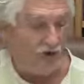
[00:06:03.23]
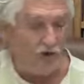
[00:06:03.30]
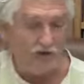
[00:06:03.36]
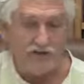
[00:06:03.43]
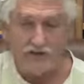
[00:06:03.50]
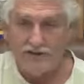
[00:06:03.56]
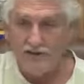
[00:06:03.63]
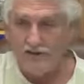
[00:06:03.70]
Of
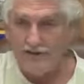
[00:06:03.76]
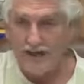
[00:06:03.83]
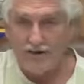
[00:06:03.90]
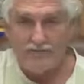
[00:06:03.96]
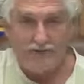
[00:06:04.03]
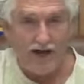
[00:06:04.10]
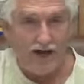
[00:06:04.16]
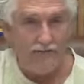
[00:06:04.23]
course, at the
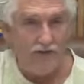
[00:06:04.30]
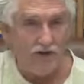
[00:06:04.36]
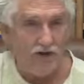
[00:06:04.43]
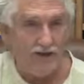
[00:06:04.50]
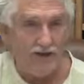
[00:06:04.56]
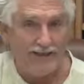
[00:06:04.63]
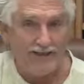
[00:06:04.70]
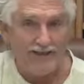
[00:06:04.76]
same time, you're
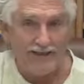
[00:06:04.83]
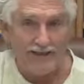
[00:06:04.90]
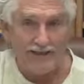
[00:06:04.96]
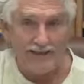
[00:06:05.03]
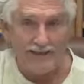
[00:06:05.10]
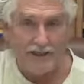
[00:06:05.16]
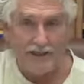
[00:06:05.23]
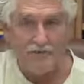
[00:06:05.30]
going to get the
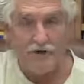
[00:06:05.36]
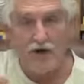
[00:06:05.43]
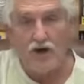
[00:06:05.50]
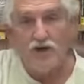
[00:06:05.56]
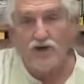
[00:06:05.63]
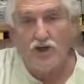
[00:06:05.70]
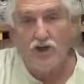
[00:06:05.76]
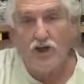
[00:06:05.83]
kidneys
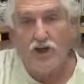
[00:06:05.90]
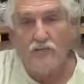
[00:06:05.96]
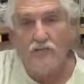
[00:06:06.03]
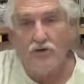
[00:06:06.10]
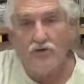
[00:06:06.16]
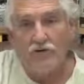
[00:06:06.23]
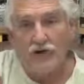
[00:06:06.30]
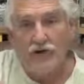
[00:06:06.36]
because you're going to
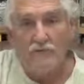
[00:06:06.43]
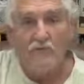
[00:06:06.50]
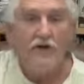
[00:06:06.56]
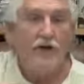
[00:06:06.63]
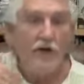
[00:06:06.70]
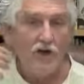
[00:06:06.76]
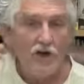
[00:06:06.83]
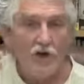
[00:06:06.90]
move
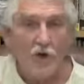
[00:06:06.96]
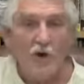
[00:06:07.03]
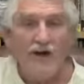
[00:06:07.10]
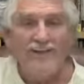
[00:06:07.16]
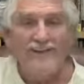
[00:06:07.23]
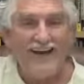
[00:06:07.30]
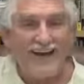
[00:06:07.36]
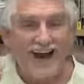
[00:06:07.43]
lymph.
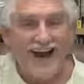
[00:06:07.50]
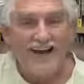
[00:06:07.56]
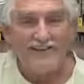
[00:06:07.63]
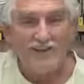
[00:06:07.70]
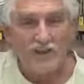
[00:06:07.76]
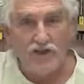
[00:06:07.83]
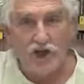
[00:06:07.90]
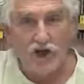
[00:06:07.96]
Knowing that
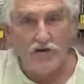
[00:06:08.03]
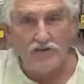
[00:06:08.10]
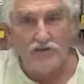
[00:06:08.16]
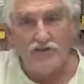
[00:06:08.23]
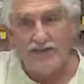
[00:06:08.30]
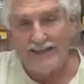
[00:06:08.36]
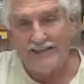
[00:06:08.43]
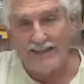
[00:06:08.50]
acidosis
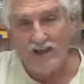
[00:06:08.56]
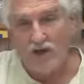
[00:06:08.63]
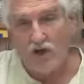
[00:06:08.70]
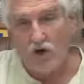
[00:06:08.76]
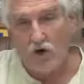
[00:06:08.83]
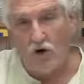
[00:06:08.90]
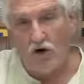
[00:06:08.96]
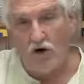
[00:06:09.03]
is at the
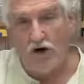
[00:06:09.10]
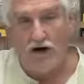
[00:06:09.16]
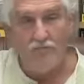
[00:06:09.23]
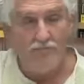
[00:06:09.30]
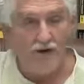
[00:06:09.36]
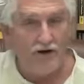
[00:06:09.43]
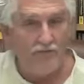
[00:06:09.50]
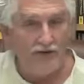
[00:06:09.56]
core
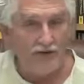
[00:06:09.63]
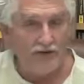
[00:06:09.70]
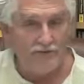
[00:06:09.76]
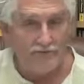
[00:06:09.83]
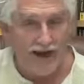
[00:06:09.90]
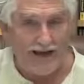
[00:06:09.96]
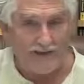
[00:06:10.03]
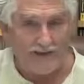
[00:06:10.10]
of pelvic
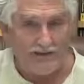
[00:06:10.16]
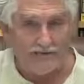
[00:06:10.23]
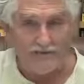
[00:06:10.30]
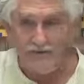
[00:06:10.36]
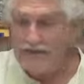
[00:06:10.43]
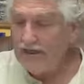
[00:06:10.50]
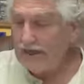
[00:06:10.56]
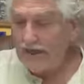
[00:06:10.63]

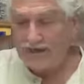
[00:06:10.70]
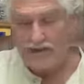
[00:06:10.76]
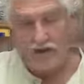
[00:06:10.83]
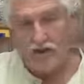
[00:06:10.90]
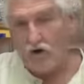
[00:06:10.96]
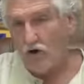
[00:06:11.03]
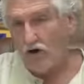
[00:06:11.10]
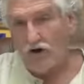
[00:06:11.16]
spasms, at the
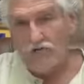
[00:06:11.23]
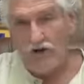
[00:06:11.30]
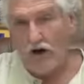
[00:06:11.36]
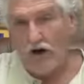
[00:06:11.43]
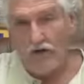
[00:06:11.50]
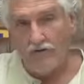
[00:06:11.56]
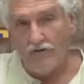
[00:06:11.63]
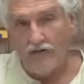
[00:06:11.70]
core of
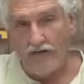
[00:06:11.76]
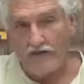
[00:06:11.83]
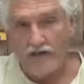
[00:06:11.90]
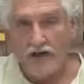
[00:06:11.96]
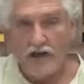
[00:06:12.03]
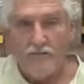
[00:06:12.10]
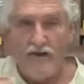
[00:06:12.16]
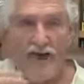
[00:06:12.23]
all of this.